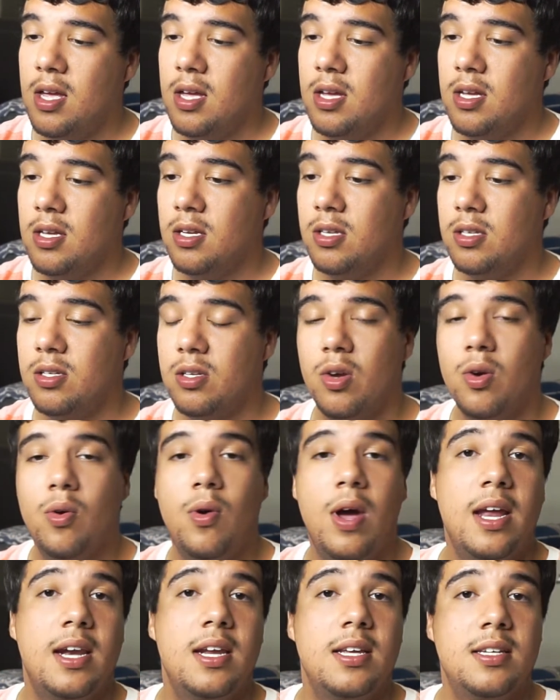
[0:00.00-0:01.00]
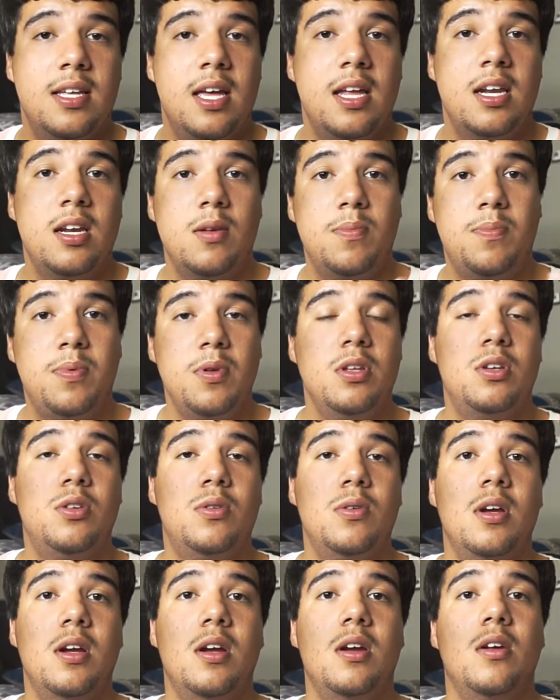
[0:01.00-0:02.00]
So I decided to pull the
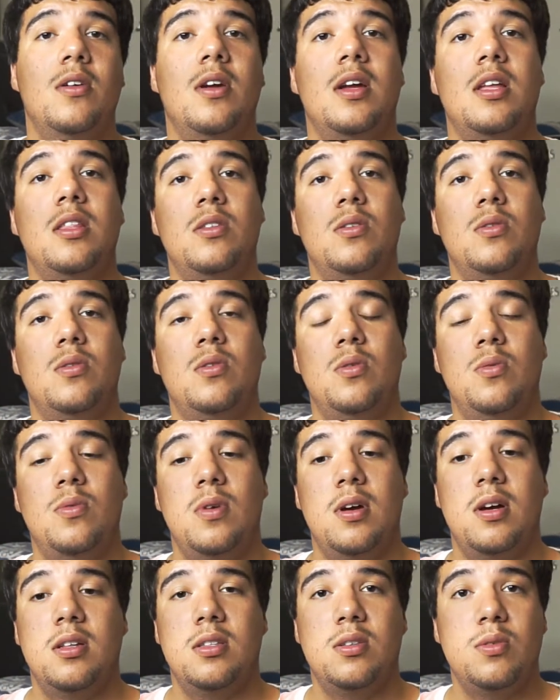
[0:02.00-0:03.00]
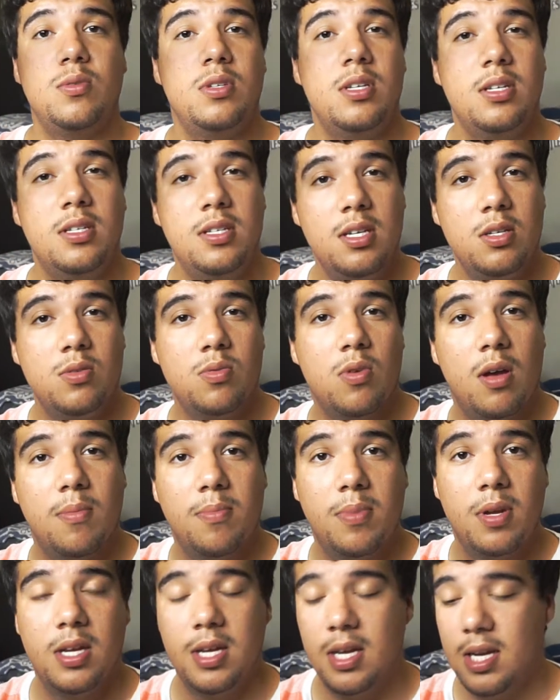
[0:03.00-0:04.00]
trigger and to do a 2cc swap.
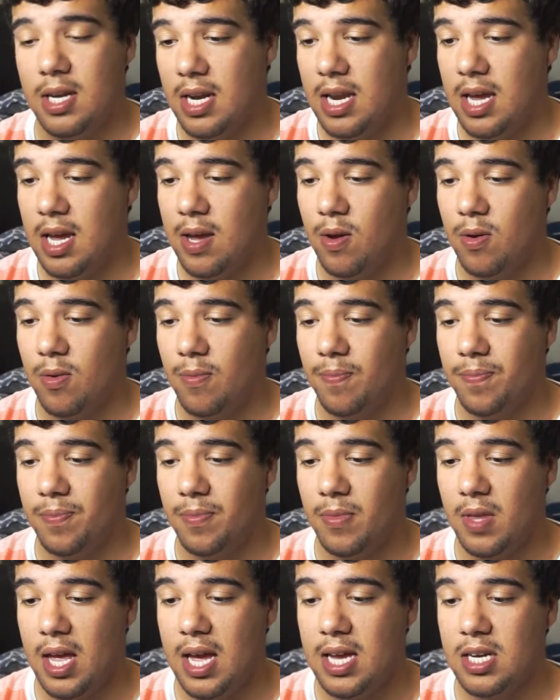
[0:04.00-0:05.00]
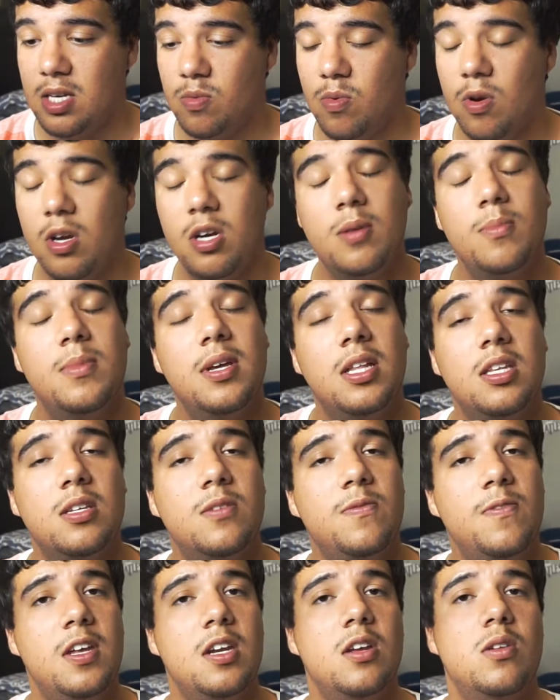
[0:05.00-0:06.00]
Now, I just wanted to make this
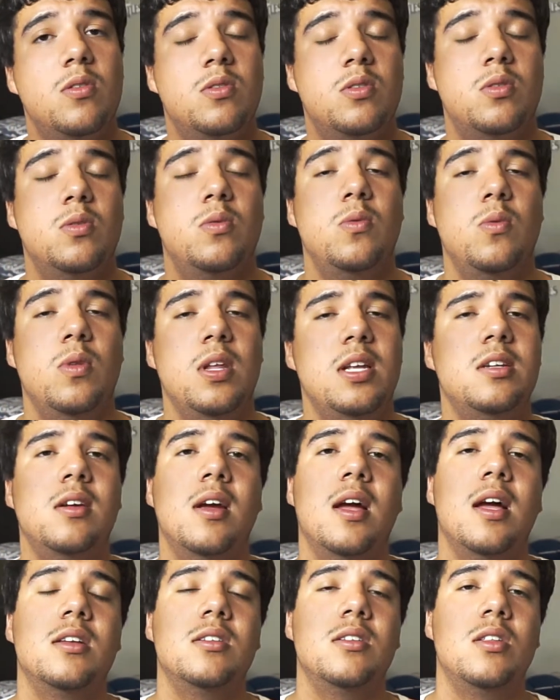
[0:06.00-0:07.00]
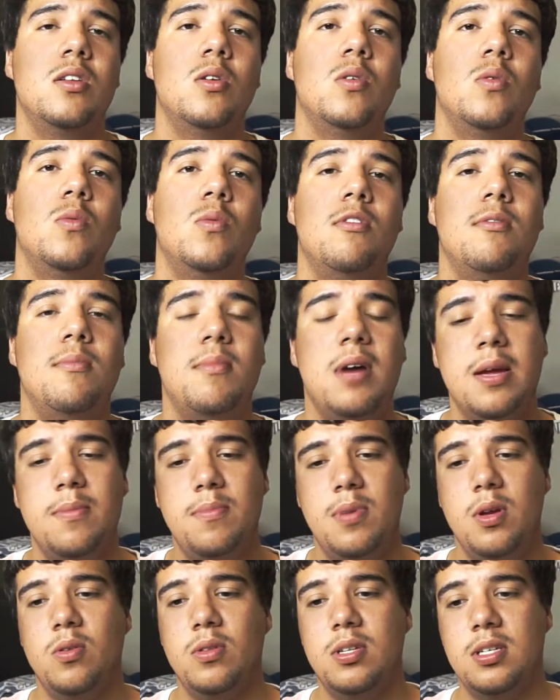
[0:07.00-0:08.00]
video to let you guys know what my
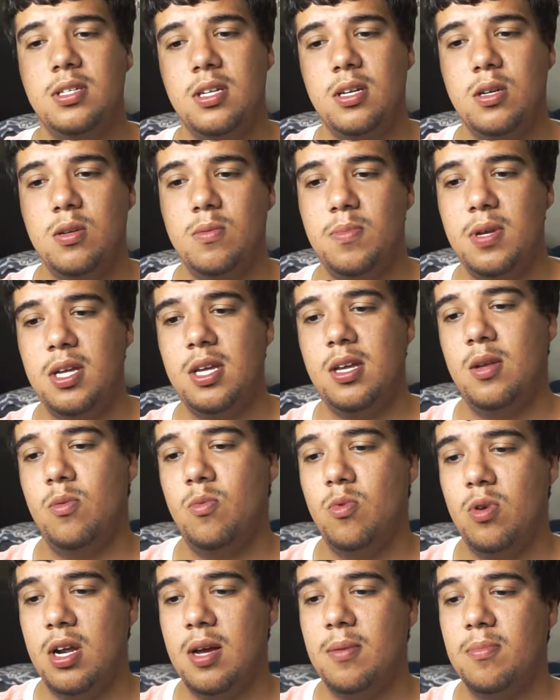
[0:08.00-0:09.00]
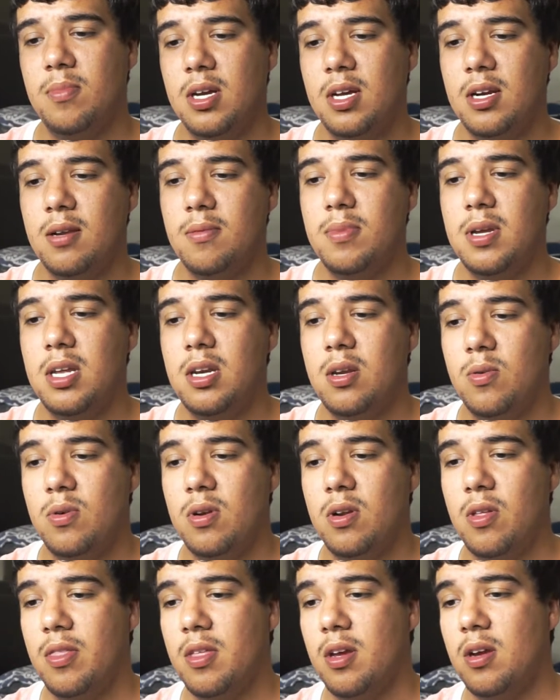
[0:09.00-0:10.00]
build is going to be and what I'm going to be doing
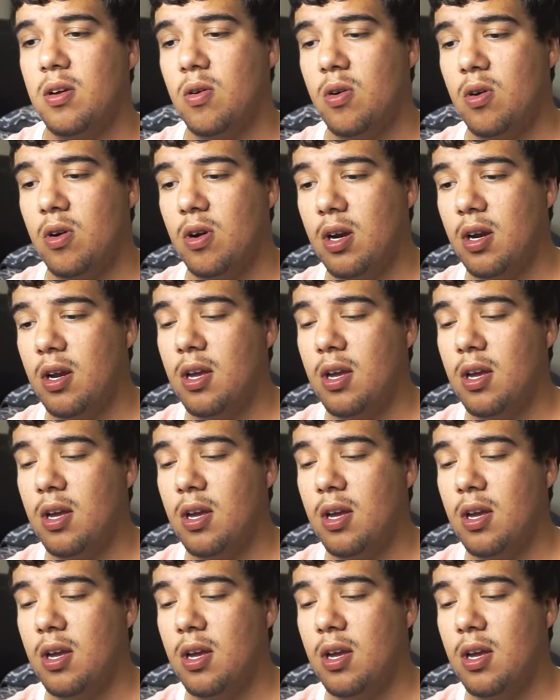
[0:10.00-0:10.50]
on the car